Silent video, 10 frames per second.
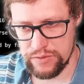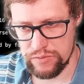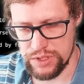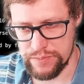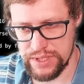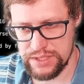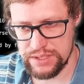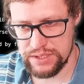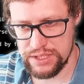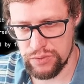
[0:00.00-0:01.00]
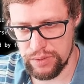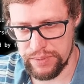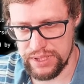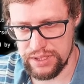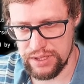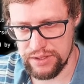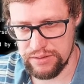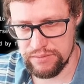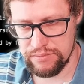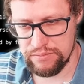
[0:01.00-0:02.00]
which means this will be
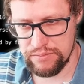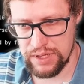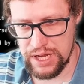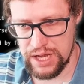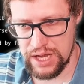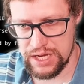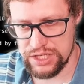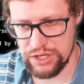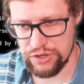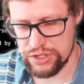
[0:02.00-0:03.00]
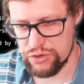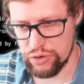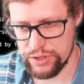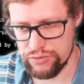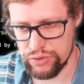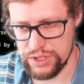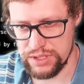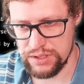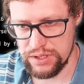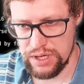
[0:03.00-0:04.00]
an asynchronous Go
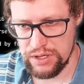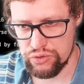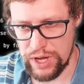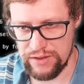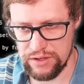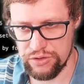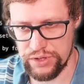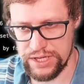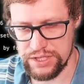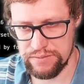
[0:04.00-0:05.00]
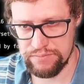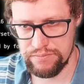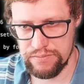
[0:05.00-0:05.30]
routine to handle the connection,